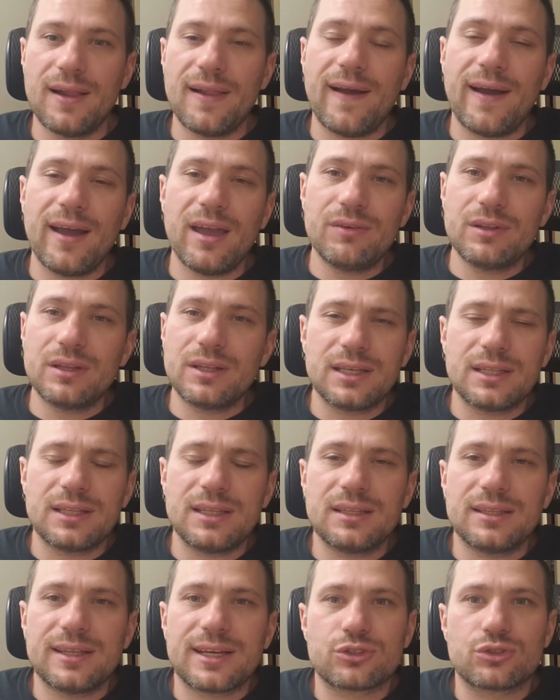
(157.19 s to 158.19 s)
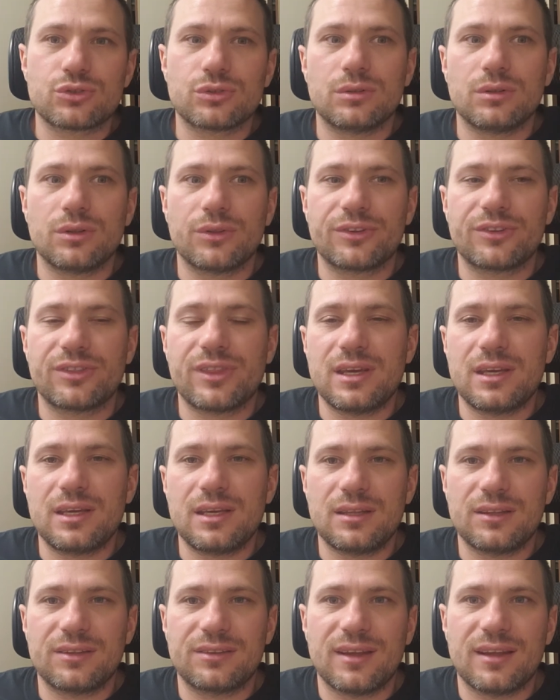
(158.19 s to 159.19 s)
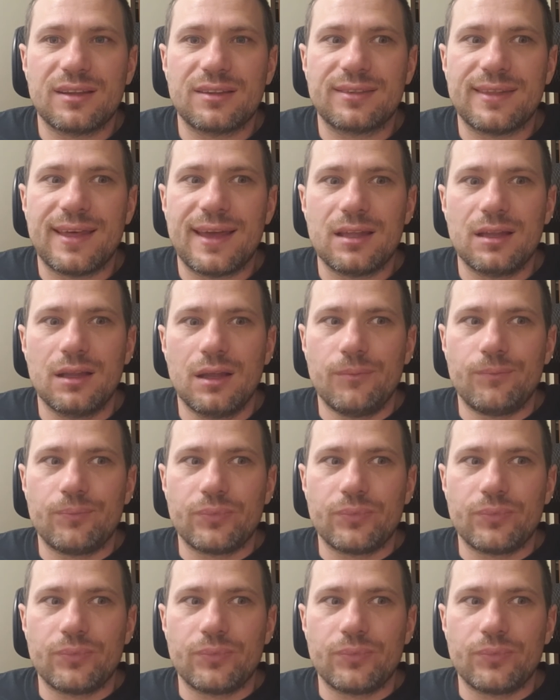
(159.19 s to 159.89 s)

I even like the electoral thing in the sense that